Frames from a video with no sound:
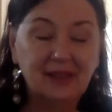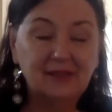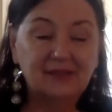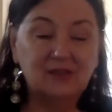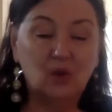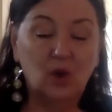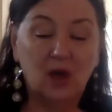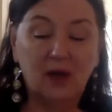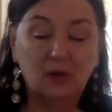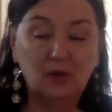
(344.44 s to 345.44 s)
So
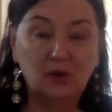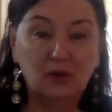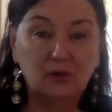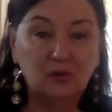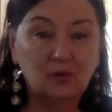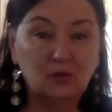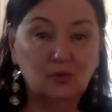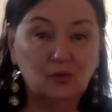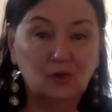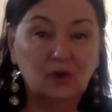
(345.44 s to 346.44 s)
I will
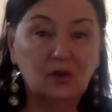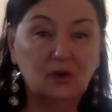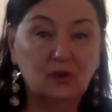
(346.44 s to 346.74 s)
work